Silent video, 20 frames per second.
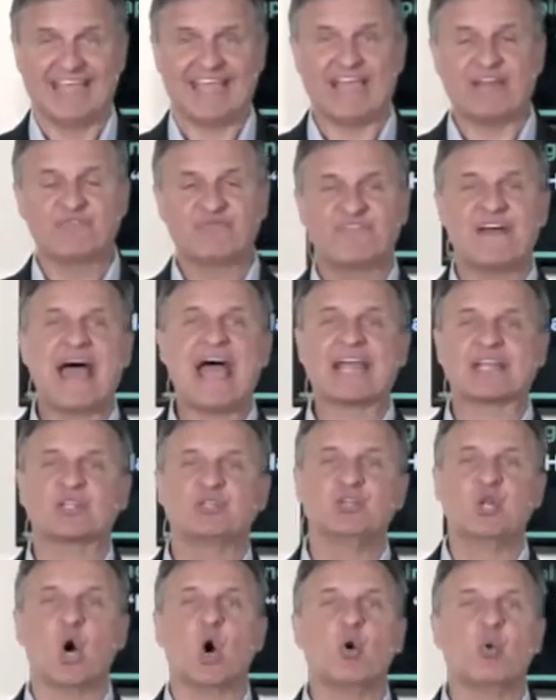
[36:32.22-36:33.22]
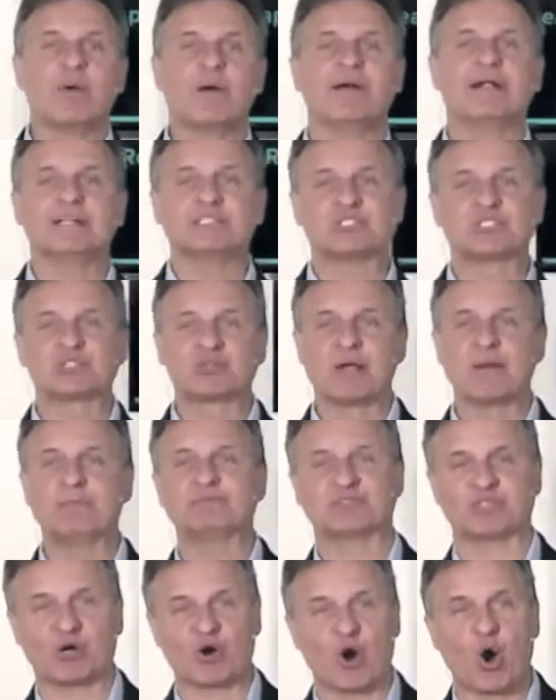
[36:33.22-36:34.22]
In fact, nowhere in
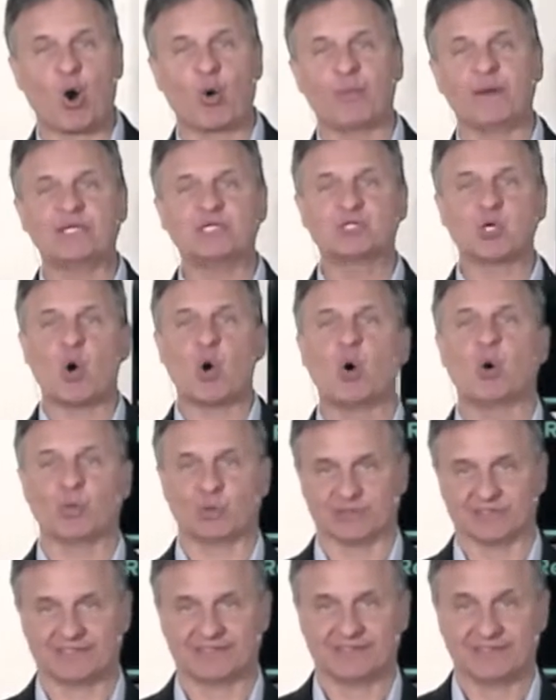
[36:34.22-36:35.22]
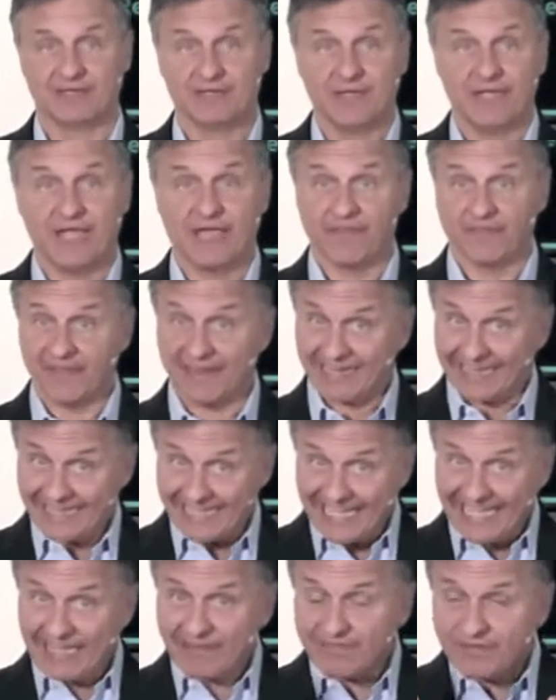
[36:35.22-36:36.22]
Scripture are we told that
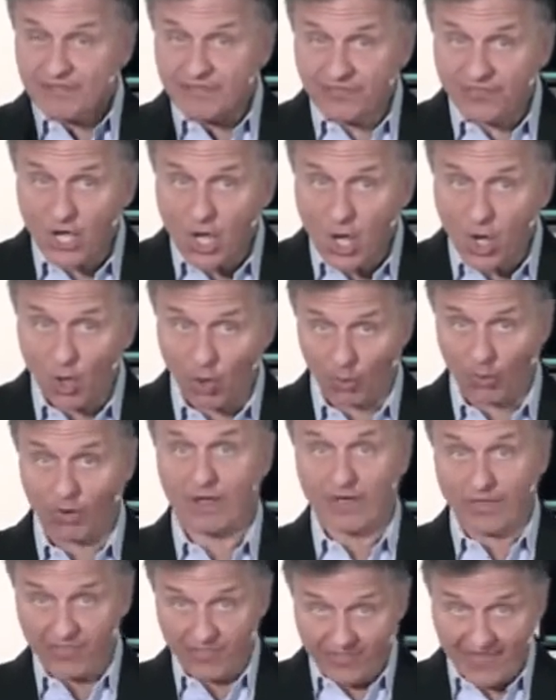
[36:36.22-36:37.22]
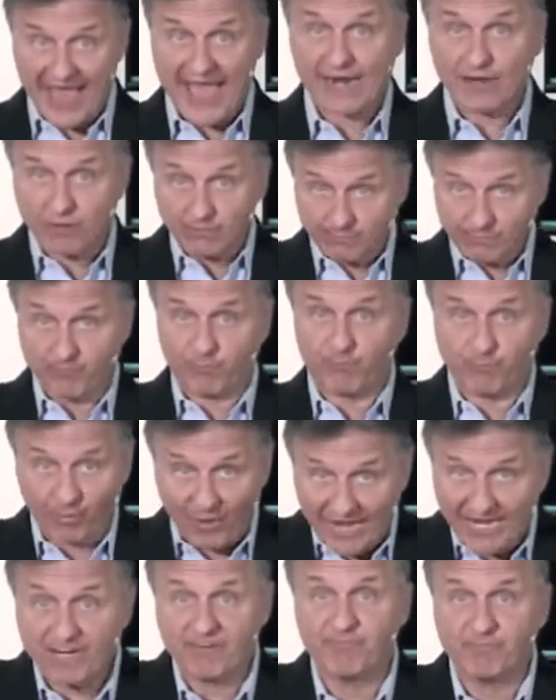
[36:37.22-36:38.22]
even though that
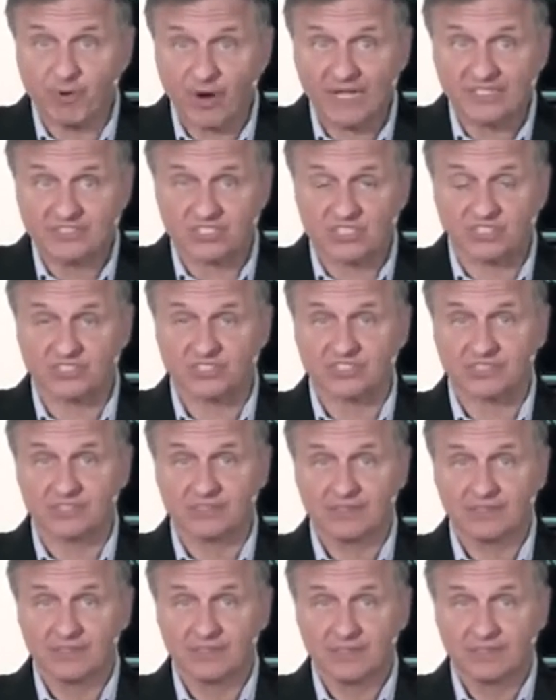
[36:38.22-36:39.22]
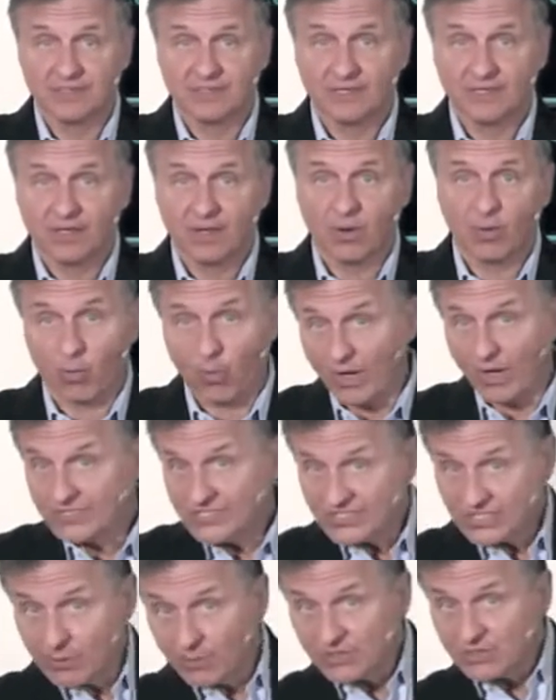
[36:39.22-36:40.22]
bread of presence,
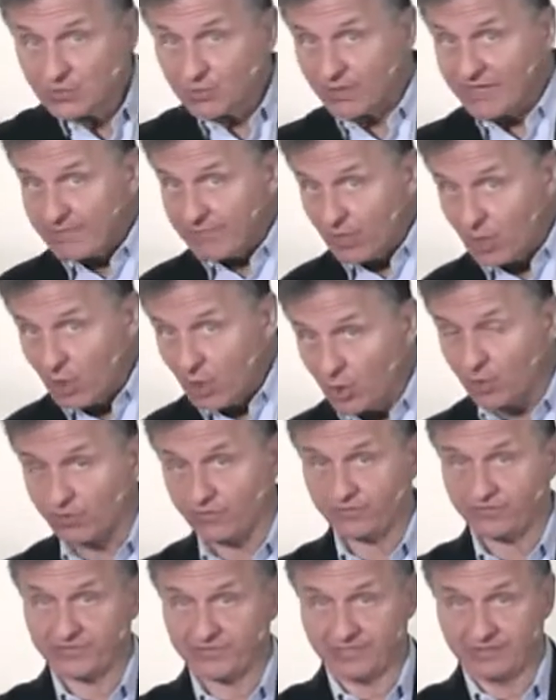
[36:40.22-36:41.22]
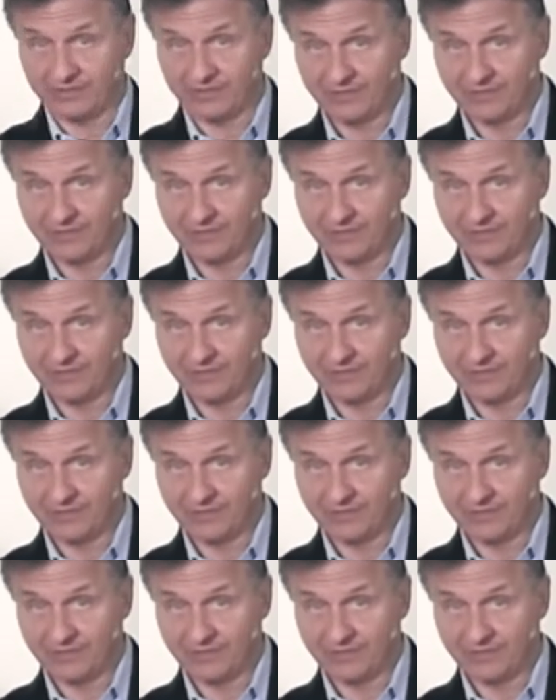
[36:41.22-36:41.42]
once it was removed,